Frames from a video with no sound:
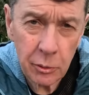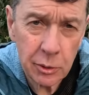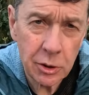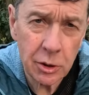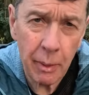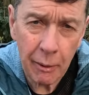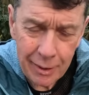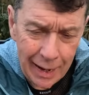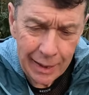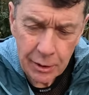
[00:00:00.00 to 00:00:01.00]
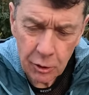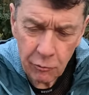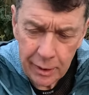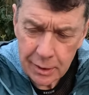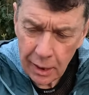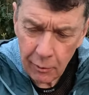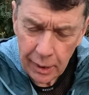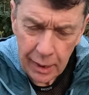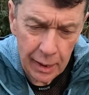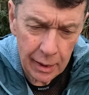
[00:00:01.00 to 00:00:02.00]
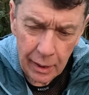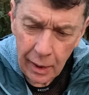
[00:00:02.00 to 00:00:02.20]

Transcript: which is about 9 degrees out here,